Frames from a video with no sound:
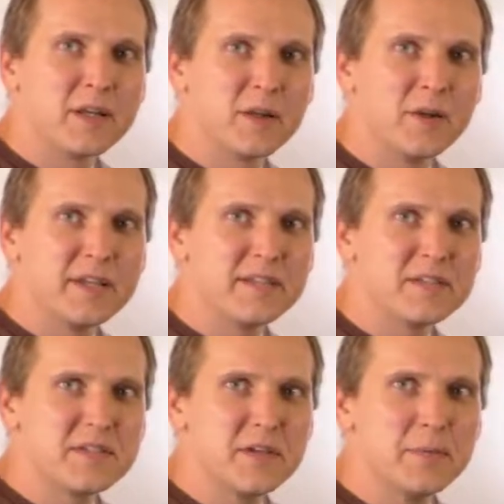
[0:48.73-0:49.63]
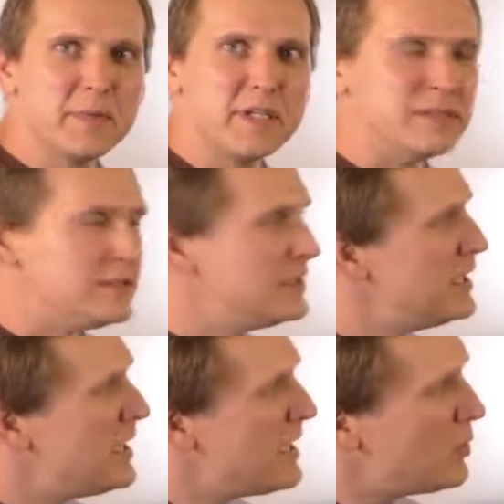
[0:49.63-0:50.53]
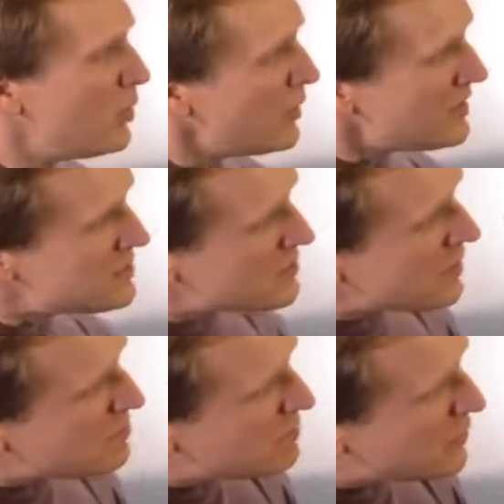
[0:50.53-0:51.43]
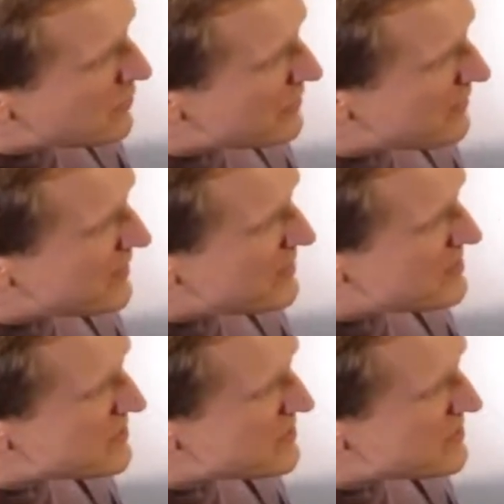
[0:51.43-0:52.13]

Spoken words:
Click the center button, and we'll want to turn on both of these,